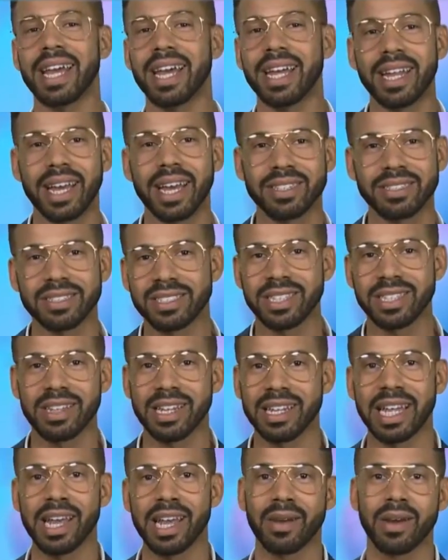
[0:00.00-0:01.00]
hit, it could just share
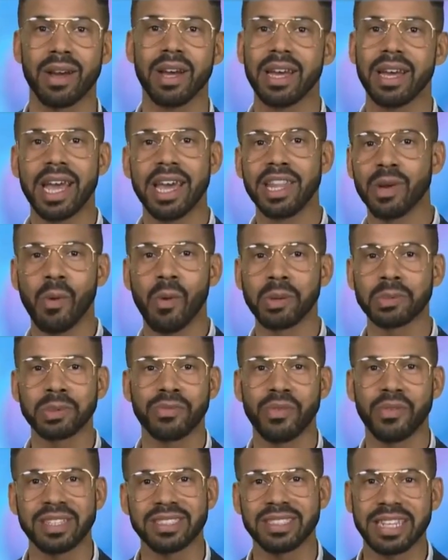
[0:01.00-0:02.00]
the link in the Words
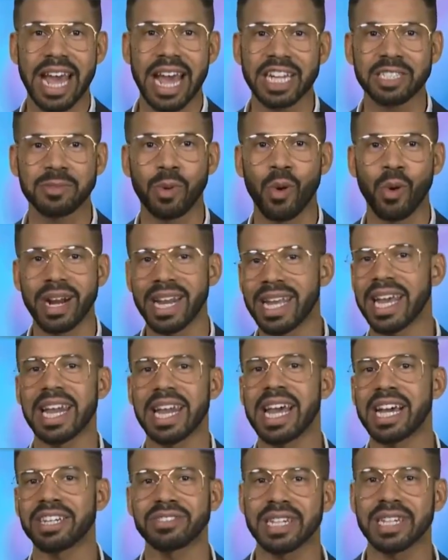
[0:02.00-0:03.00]
with Friends dashboard and get
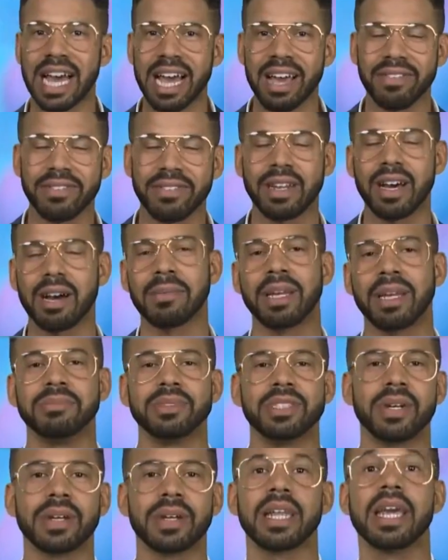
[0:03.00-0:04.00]
an extra life. No,
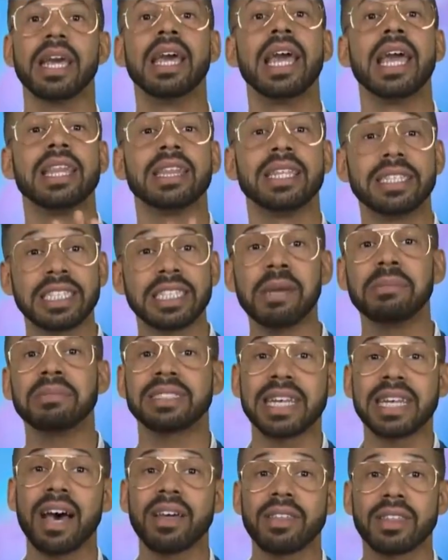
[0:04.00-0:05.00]
I'm joking. In the deep
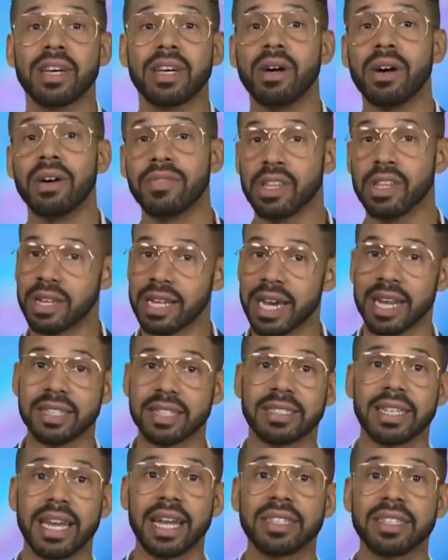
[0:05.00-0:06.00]
south, though, of the
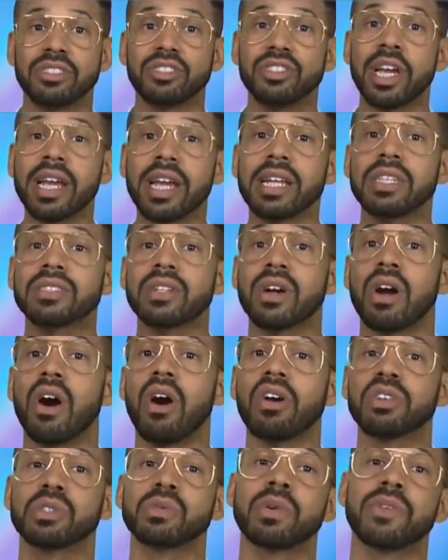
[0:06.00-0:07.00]
United States, chickens are
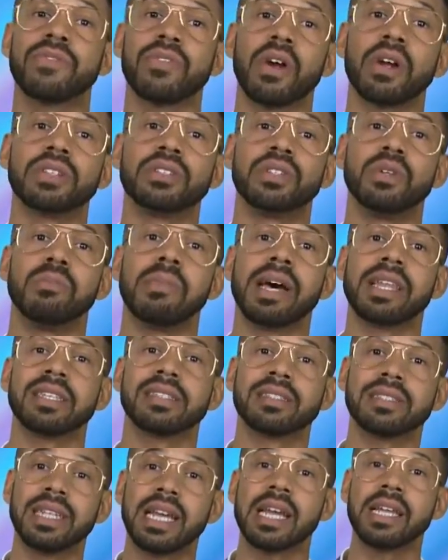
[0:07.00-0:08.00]
also referred to by the
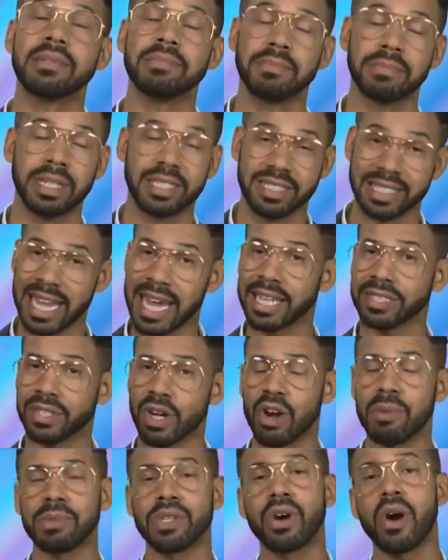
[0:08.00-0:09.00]
slang
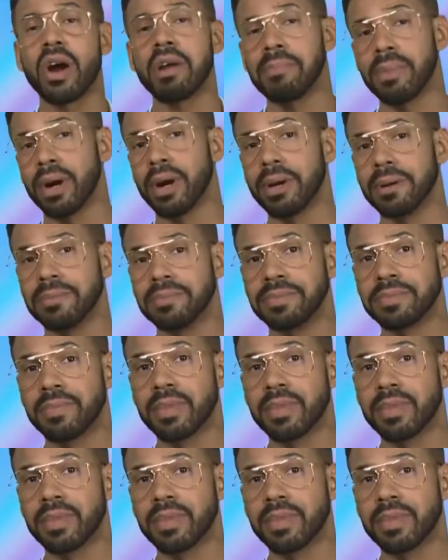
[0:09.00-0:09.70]
term yard bird.